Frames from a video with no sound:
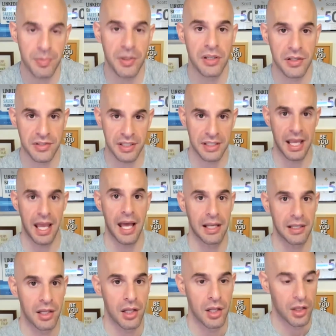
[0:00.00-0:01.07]
Because
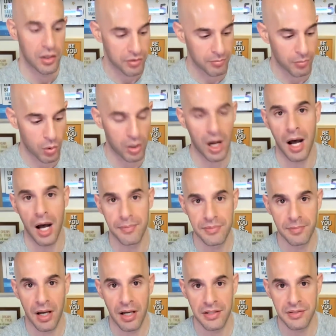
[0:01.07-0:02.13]
again, the more
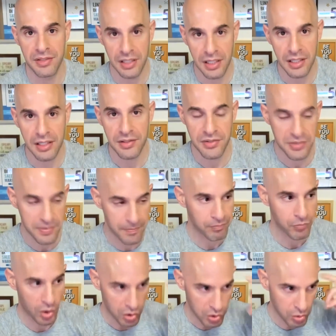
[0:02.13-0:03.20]
optimized it is,
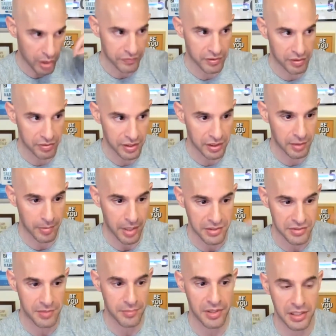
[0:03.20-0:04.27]
you have to think
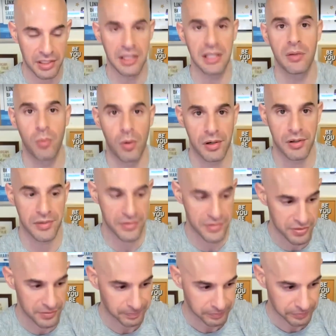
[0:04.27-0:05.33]
about some of the keywords